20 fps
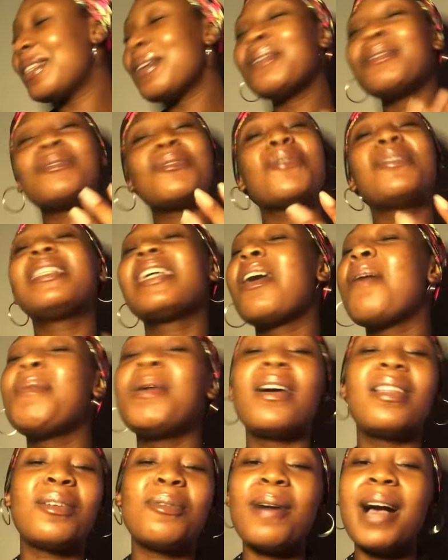Don't tell me
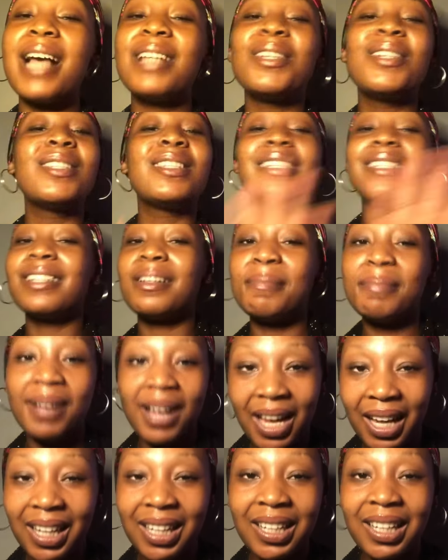otherwise. Just
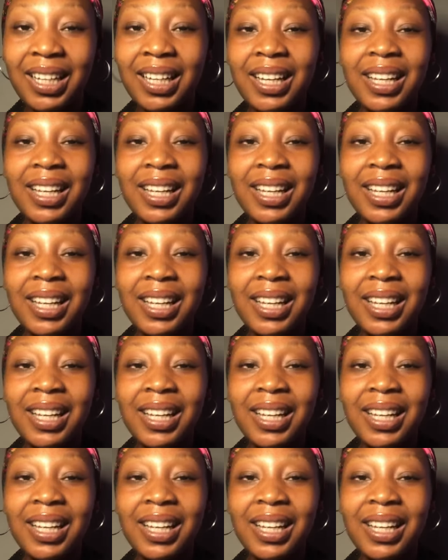disembark.